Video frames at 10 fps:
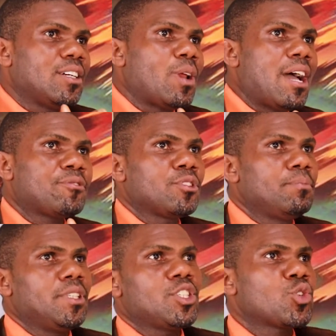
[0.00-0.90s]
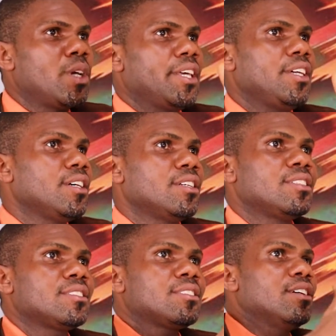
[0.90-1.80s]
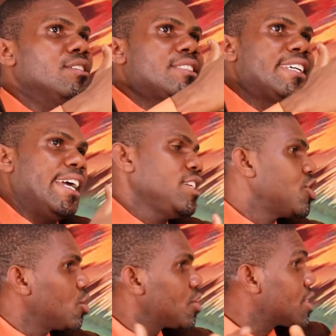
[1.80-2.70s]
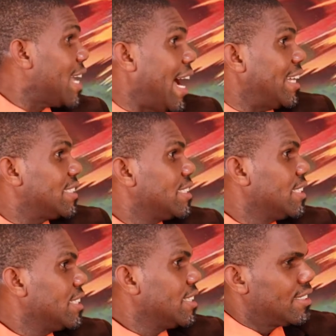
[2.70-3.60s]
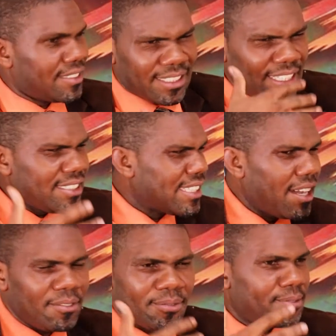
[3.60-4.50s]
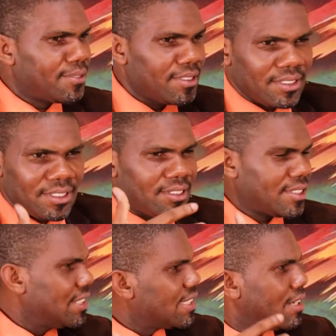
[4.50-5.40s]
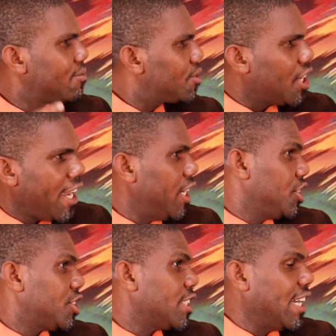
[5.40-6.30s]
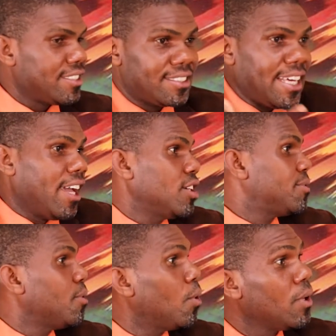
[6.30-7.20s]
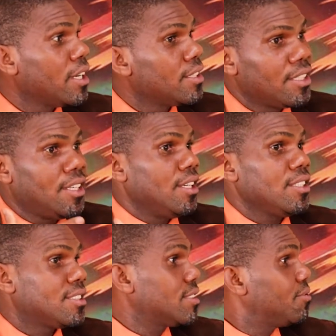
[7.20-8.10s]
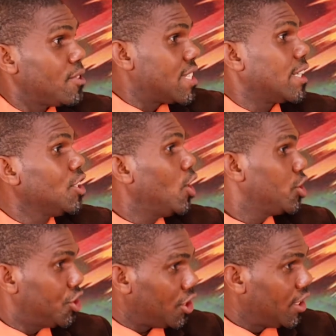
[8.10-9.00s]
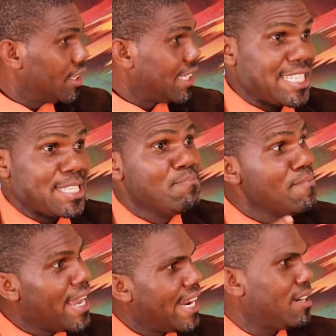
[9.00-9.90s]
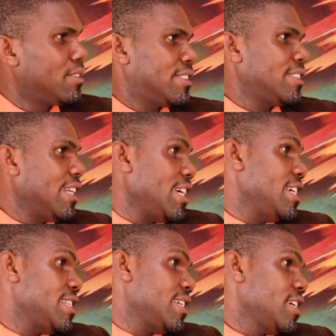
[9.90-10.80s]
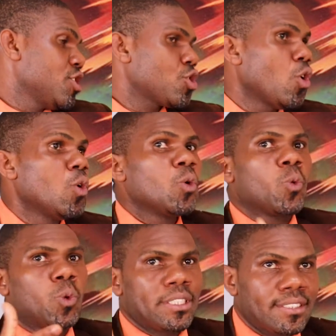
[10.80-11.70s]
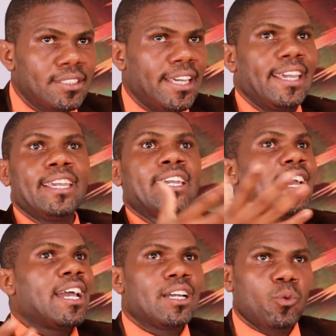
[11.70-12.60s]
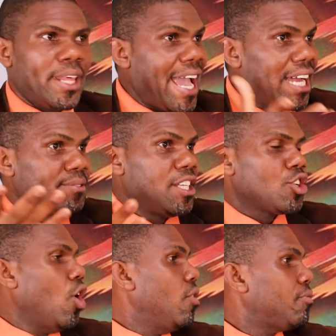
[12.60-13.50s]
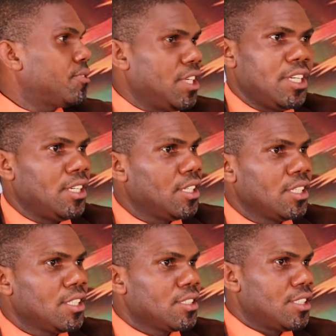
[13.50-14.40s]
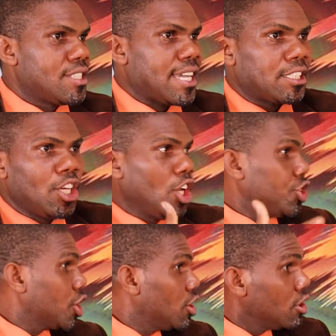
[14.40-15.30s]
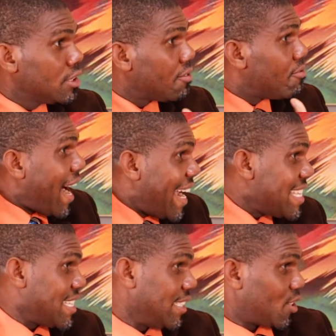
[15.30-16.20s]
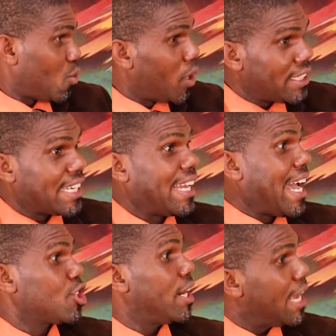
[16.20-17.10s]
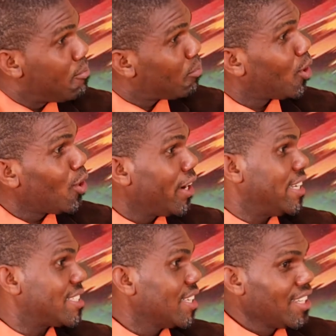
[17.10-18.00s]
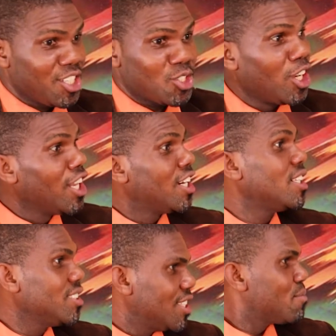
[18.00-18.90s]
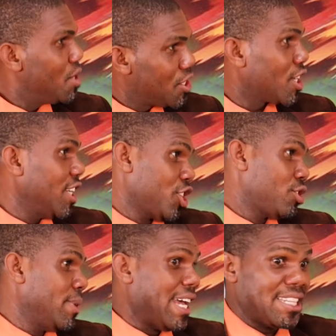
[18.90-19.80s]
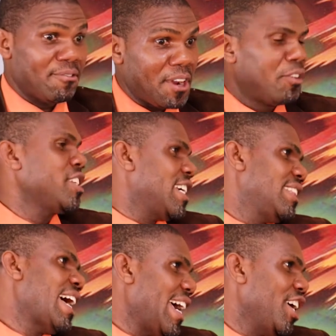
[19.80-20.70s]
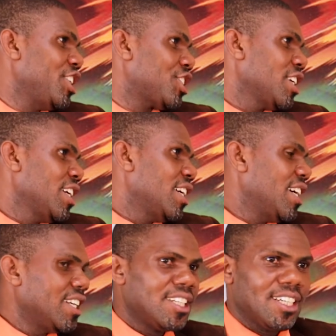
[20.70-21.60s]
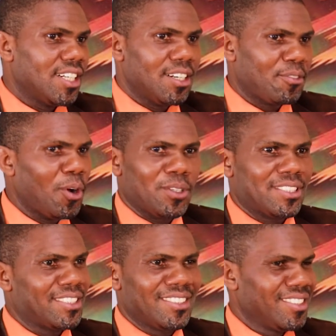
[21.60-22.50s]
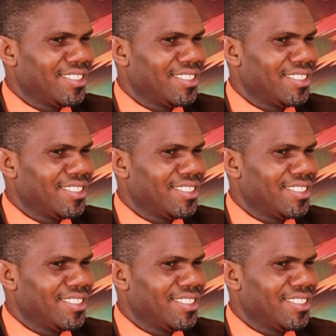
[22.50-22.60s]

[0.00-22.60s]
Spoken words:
they will have to be 20 or 10 to start. Things have changed, and thank God for technology has made everything easy. So with the advent of the technological devices, one can actually employ it to learn this musical instrument at a very tender age. And of course,